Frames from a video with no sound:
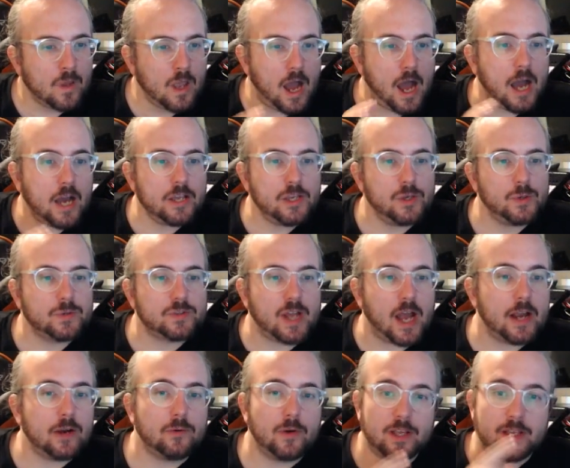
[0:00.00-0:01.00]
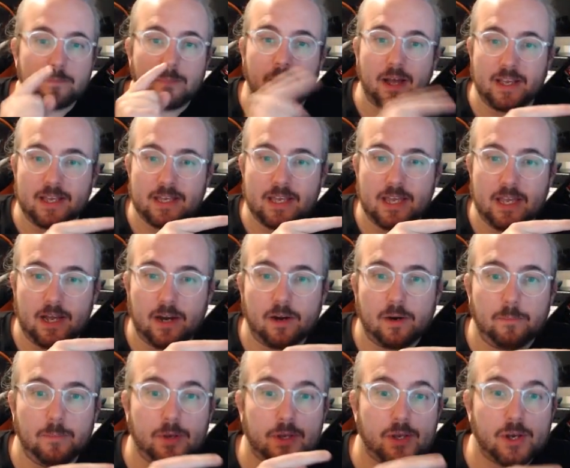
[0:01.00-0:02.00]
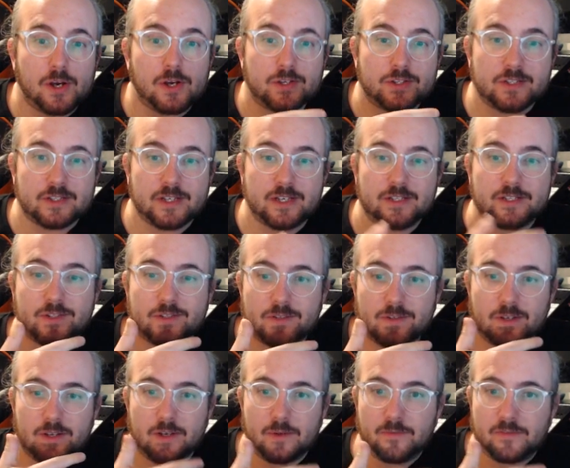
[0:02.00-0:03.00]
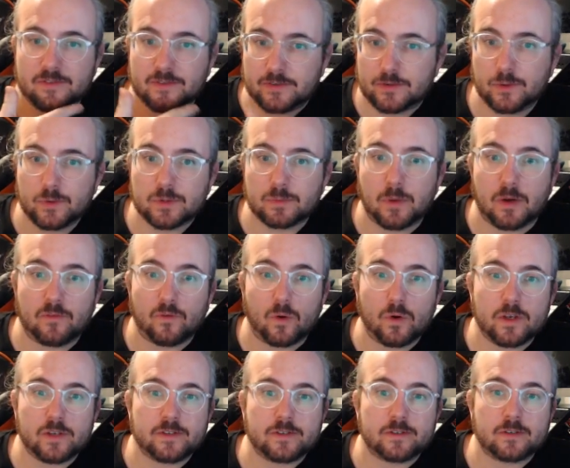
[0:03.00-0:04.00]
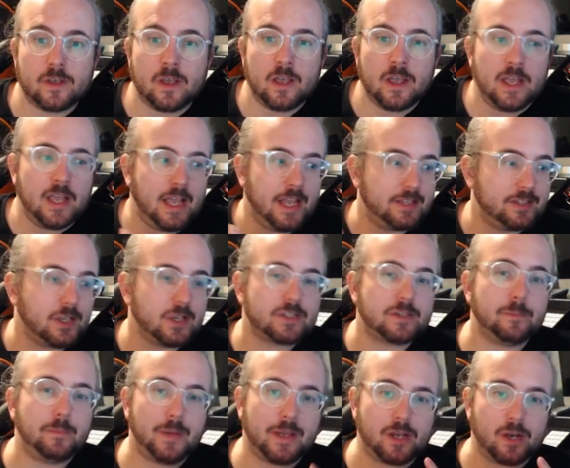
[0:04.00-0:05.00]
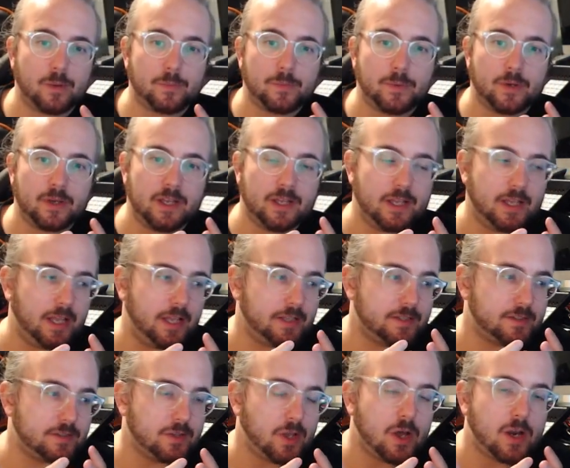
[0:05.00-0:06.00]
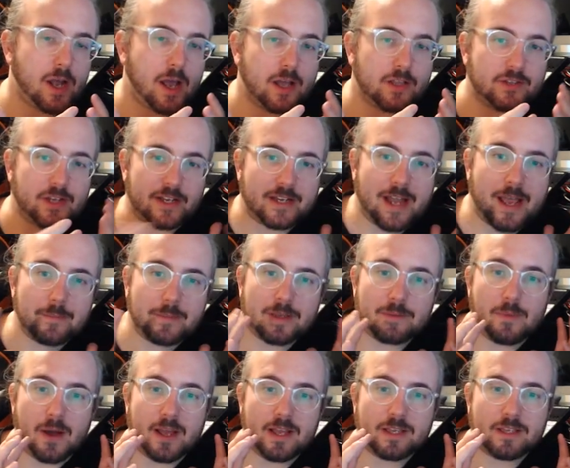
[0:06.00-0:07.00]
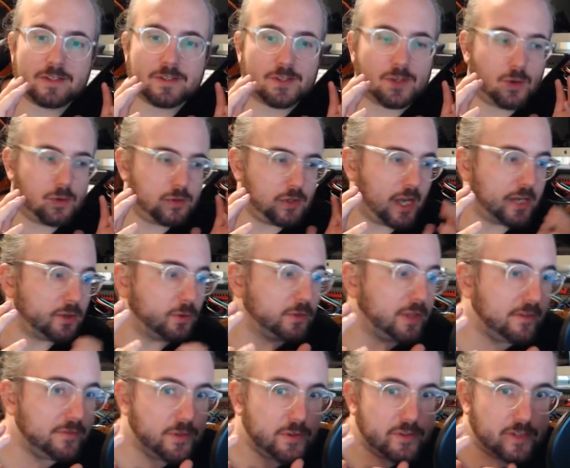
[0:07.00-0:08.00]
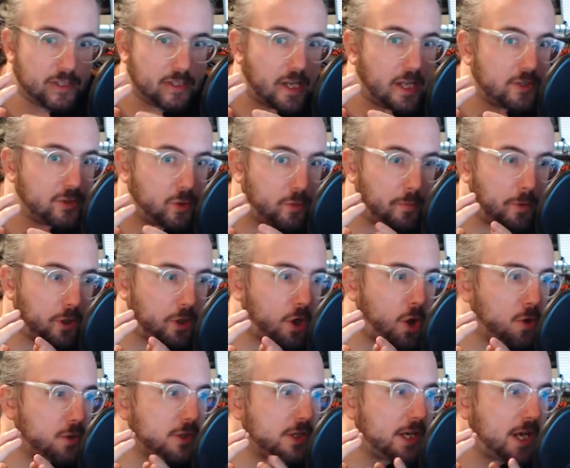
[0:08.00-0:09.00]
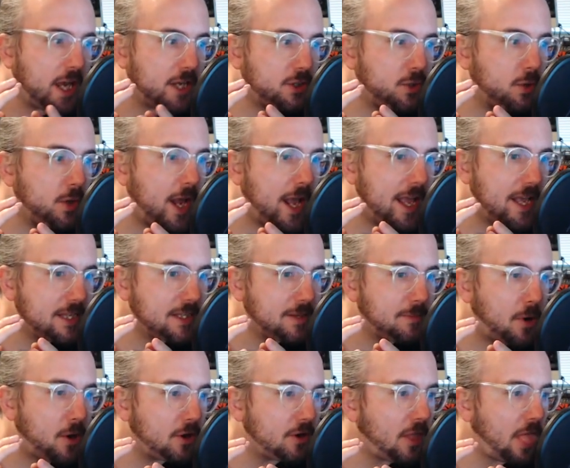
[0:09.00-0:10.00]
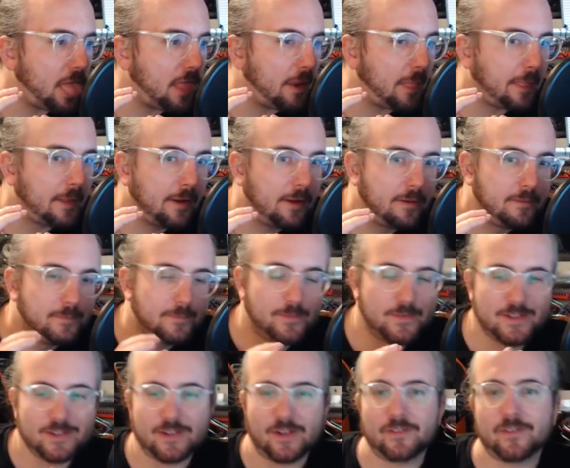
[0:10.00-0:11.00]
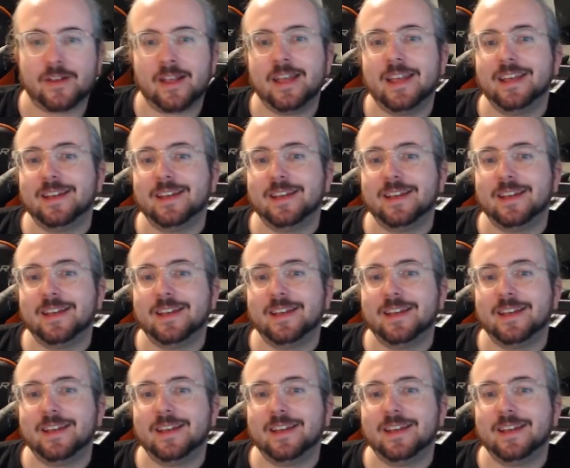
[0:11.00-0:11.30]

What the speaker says: I used iRig mic here because it suits my voice. It doesn't pick up. It's not a dynamic mic, so I don't have to sit like super close and like do the ASMR stuff.